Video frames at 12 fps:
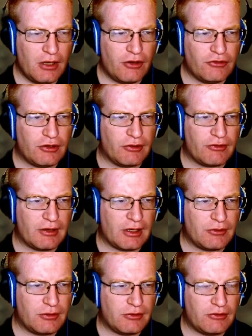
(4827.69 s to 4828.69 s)
Shall you set
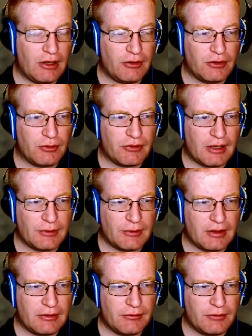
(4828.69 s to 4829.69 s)
out
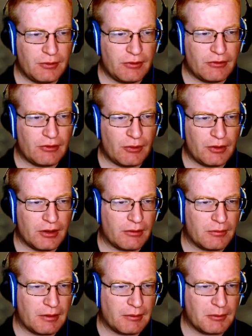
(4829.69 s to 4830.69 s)
to influence
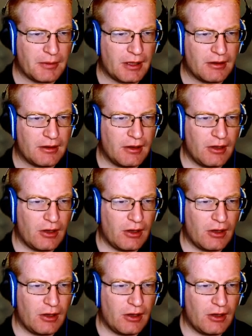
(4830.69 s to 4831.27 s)
oligarch blah blah blah,